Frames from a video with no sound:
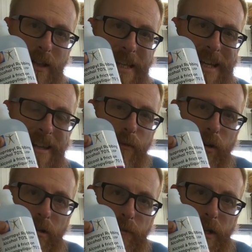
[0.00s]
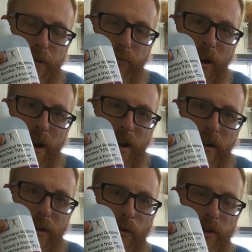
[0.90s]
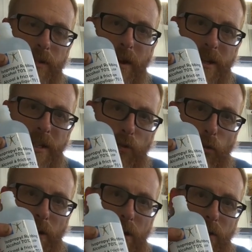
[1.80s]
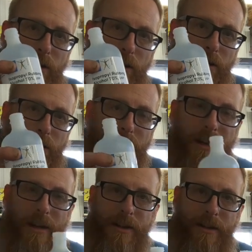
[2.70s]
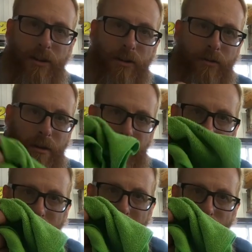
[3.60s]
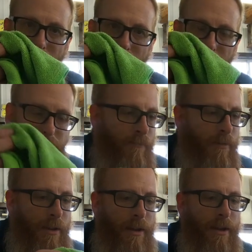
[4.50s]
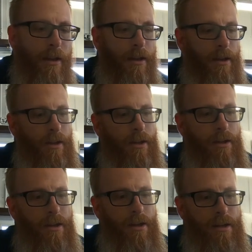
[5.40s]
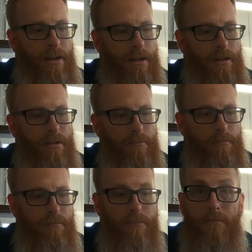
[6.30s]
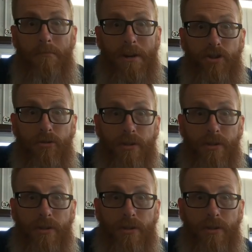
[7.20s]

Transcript: clean that we're going to be spraying with some isopropyl alcohol, and you're going to do that with a clean rag and uh, make sure it's